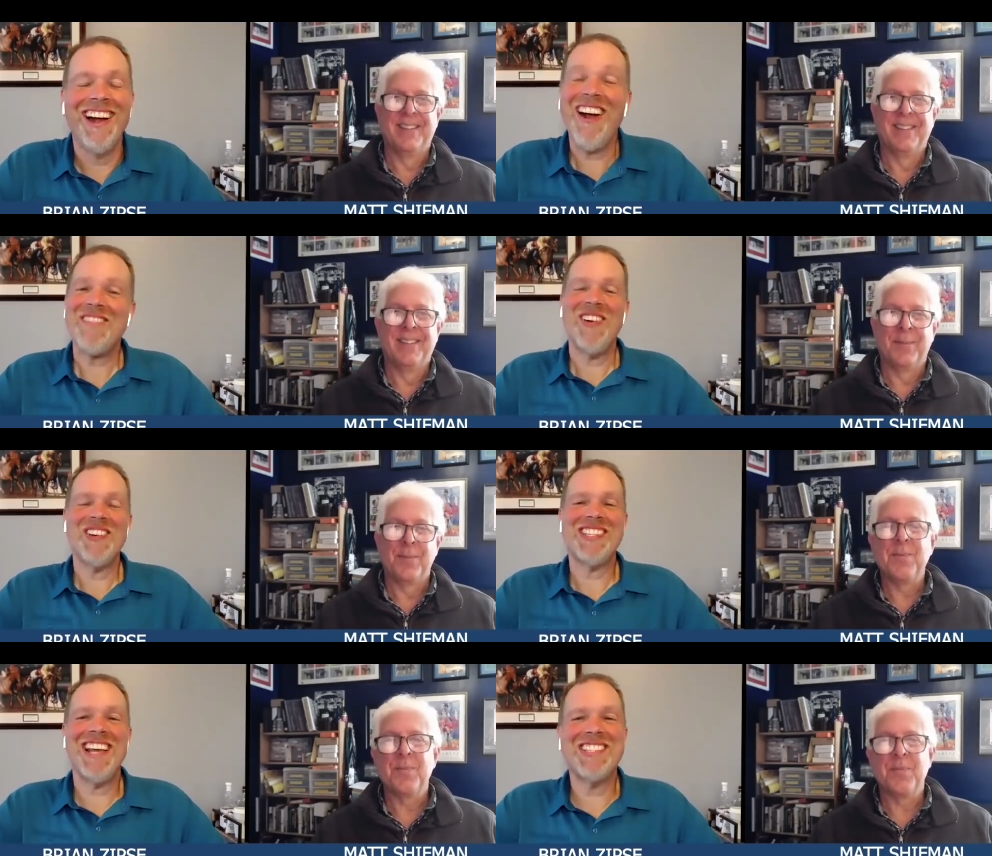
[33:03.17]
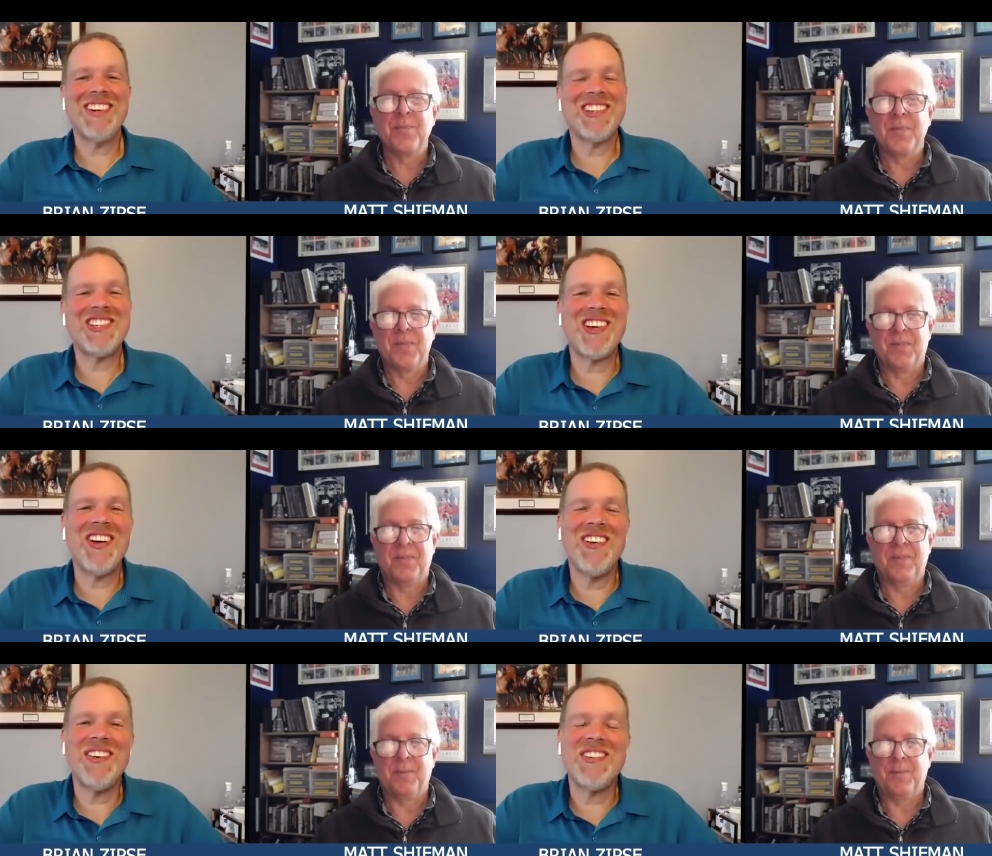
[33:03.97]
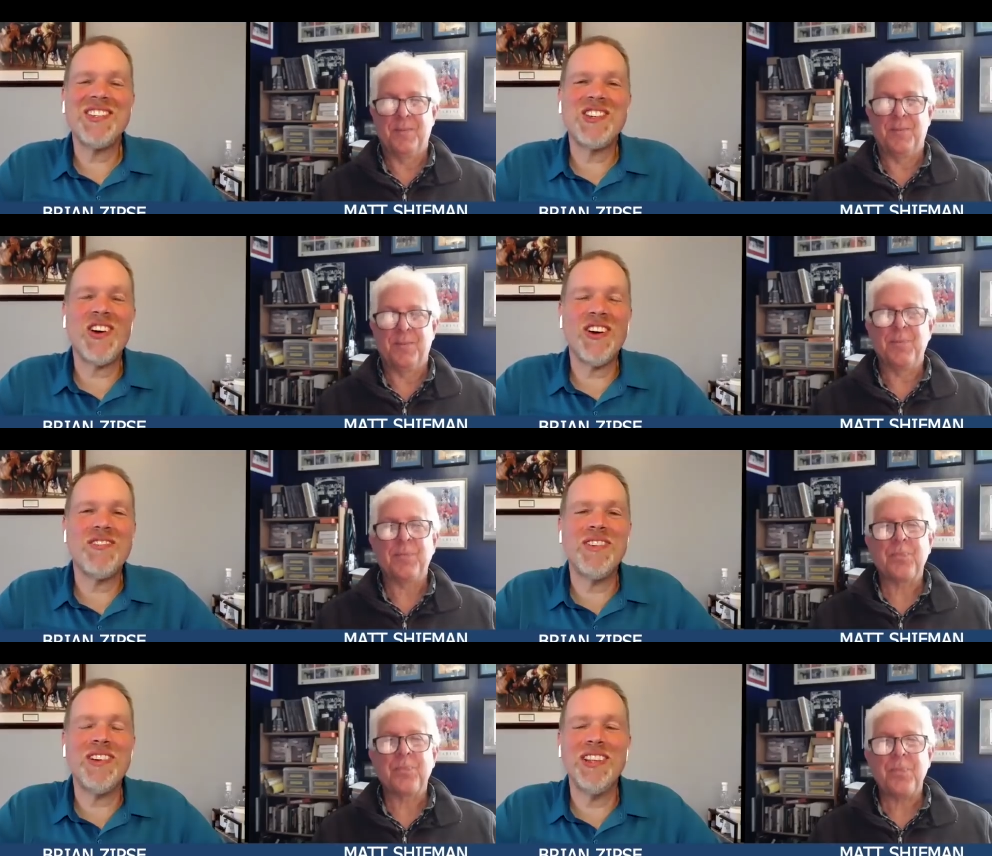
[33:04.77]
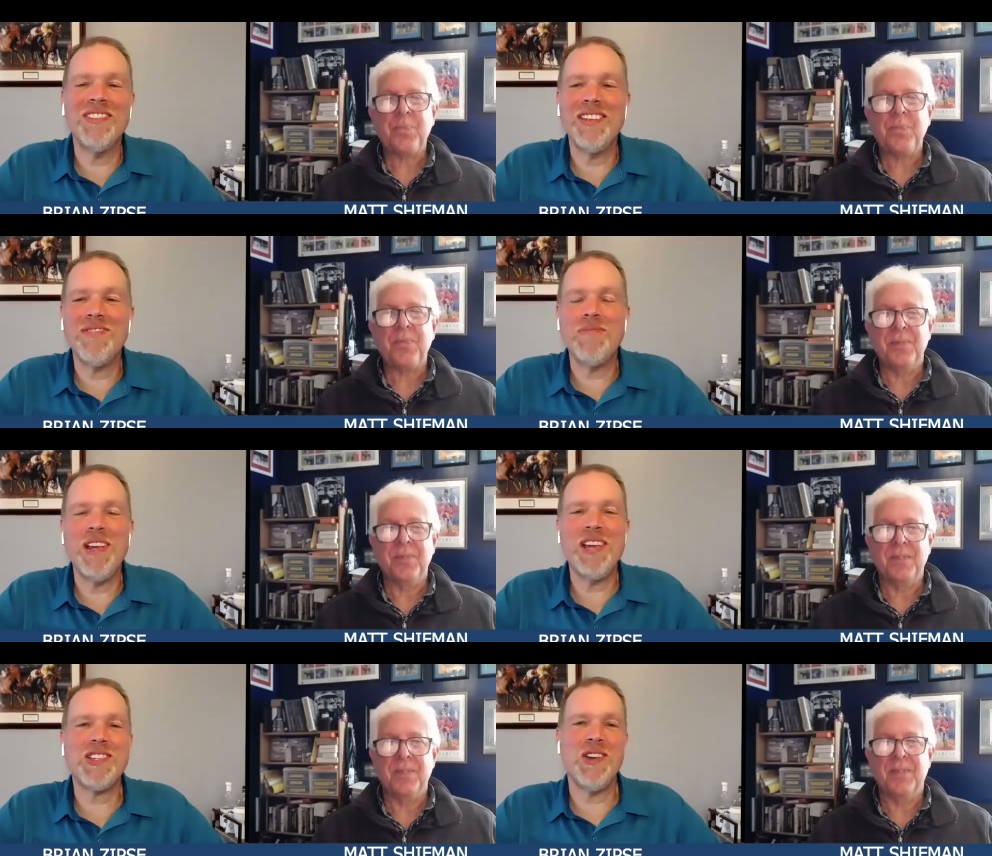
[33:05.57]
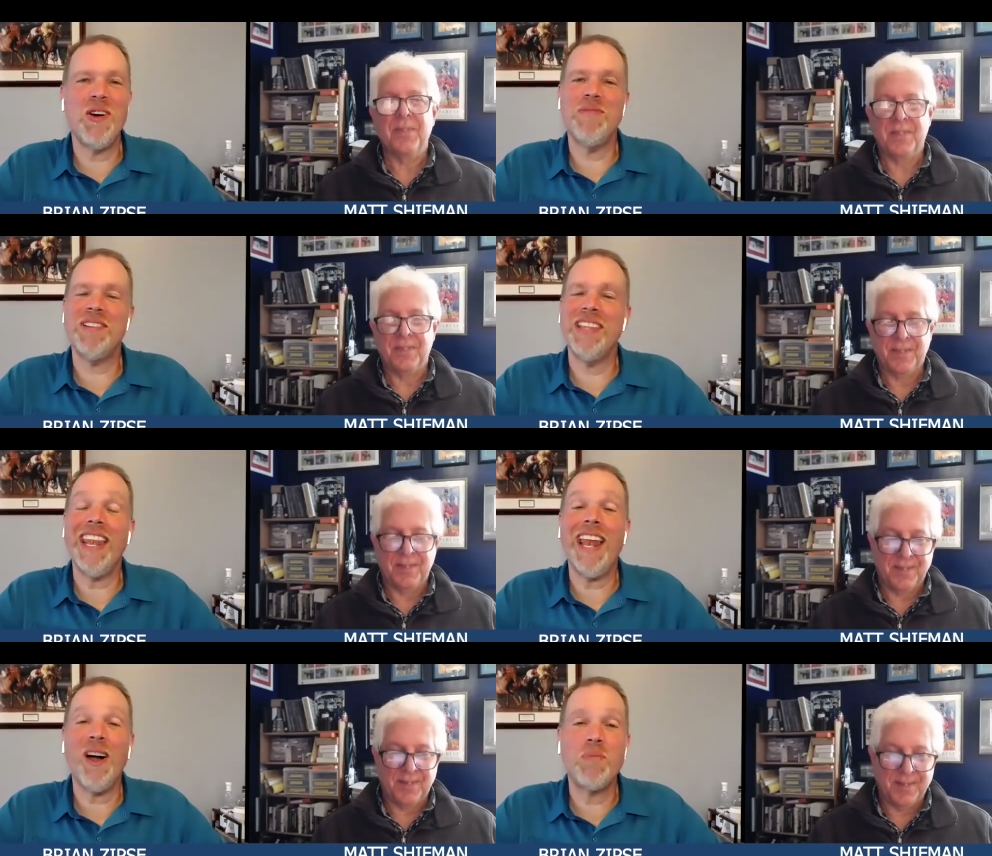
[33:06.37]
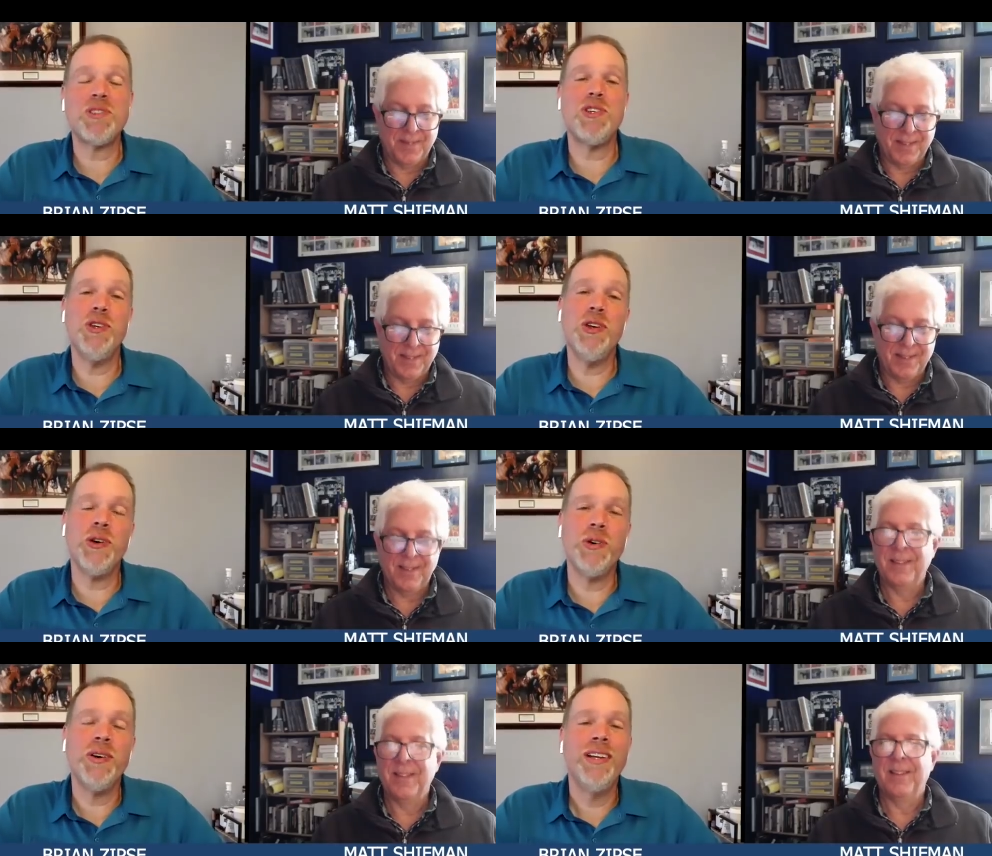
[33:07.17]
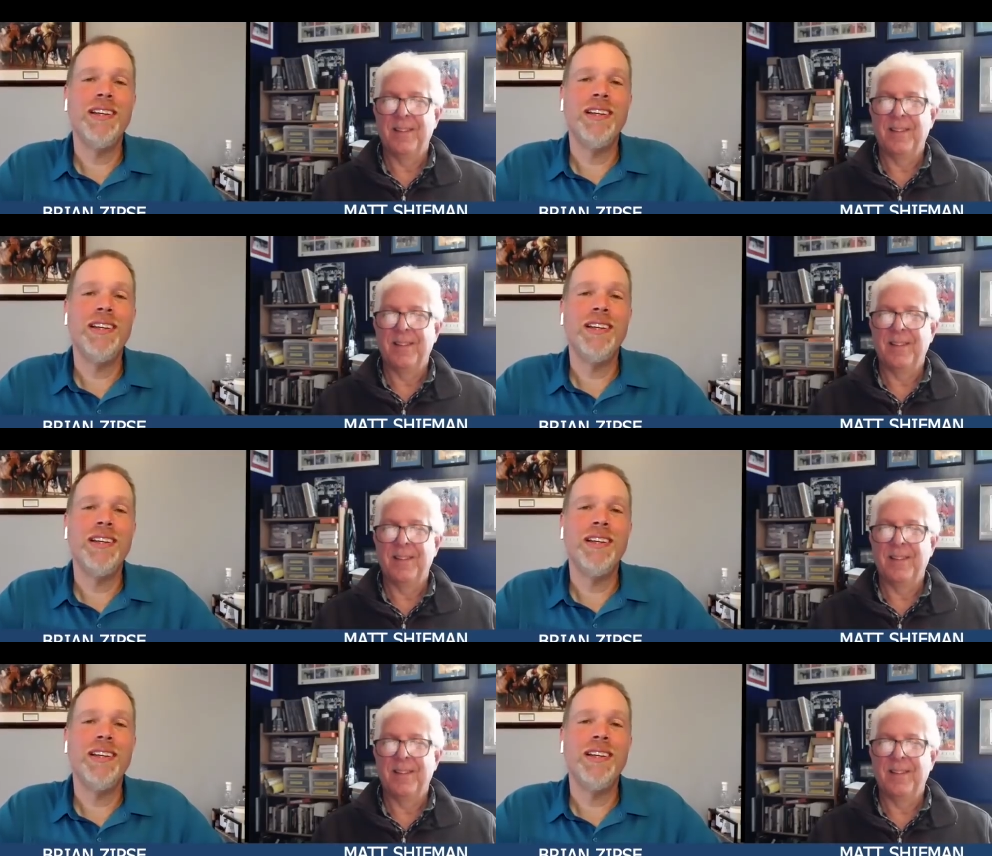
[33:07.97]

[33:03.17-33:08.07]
Speaker 1: All right, folks, that's our show. It was chock full of information, hopefully, that helps you